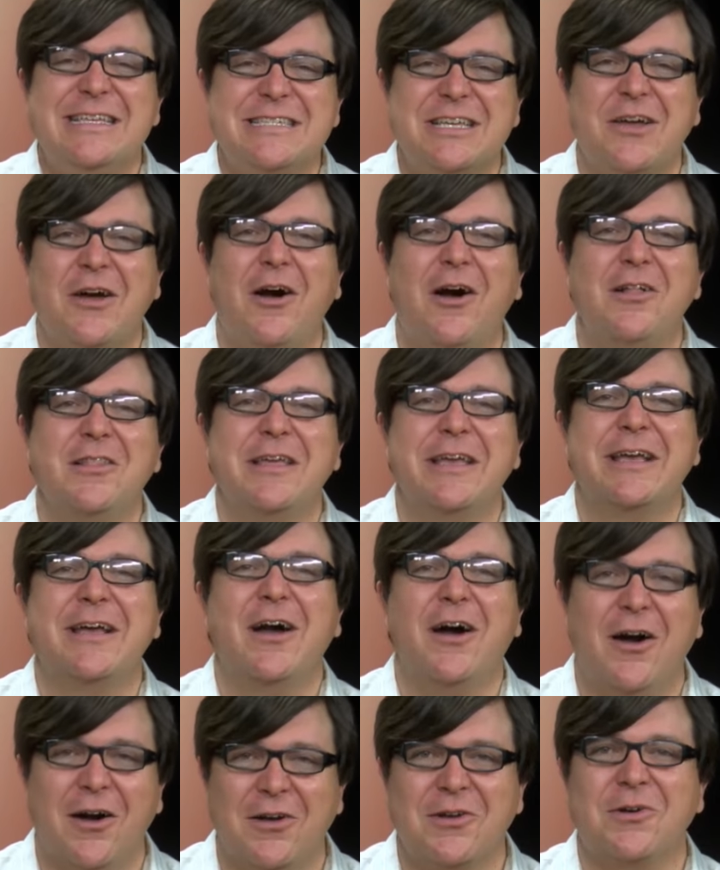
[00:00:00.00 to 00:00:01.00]
is calling
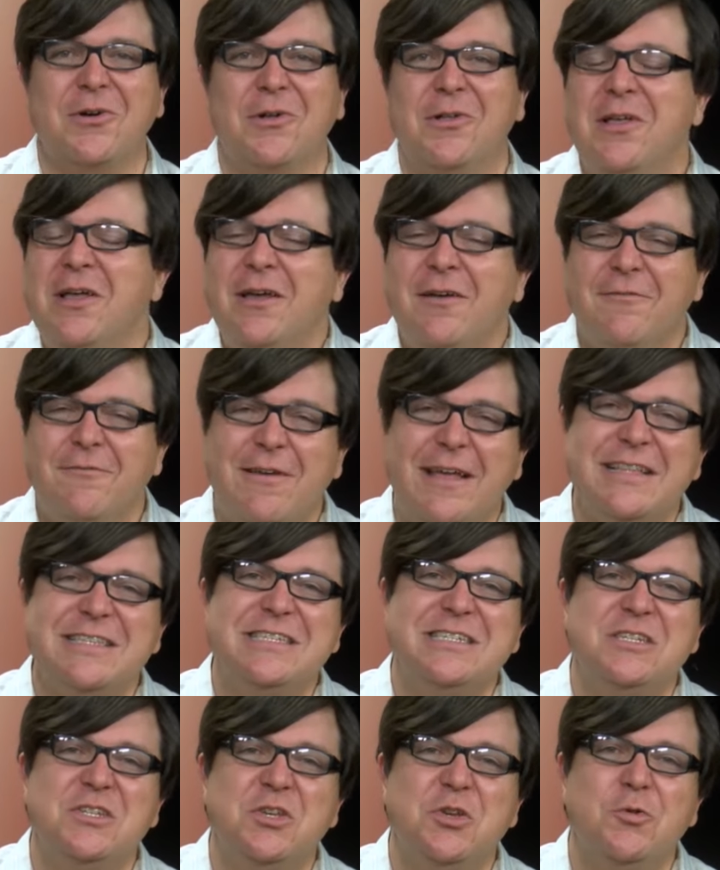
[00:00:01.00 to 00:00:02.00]
Uncle.
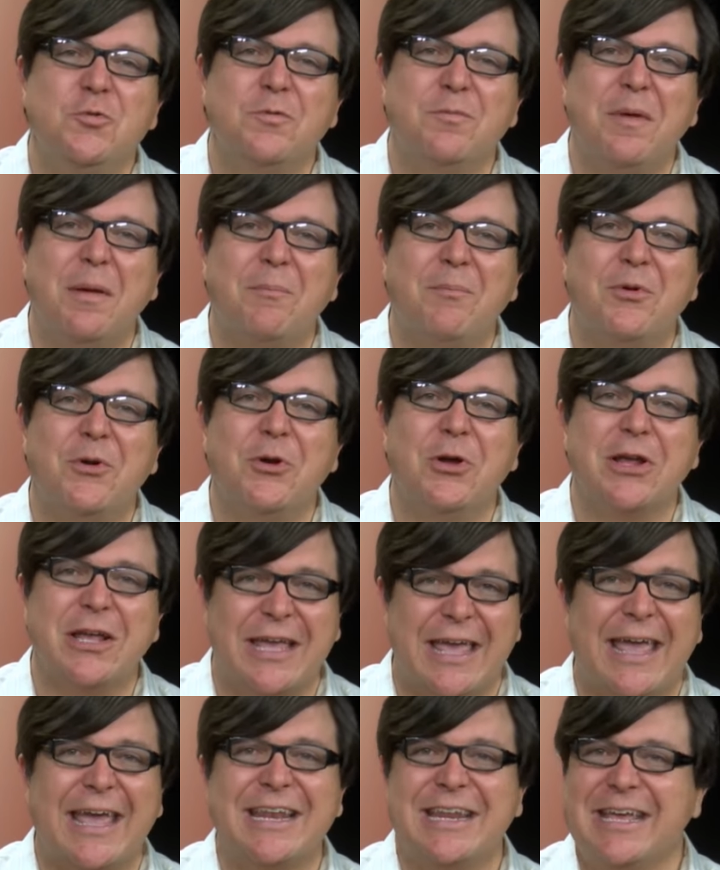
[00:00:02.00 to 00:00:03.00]
Vince, do you remember
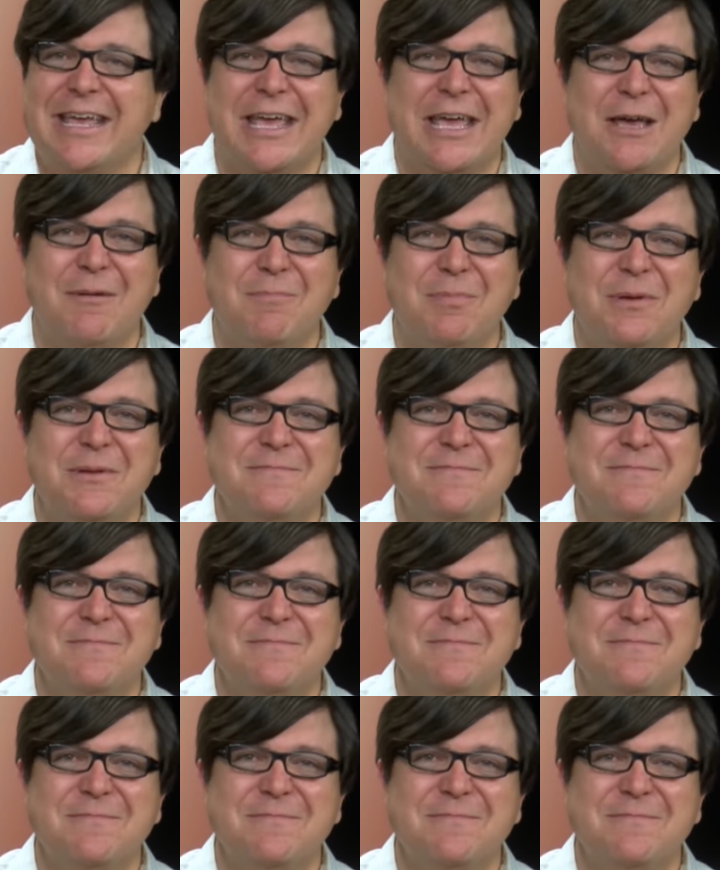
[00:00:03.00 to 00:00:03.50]
CannaCamp?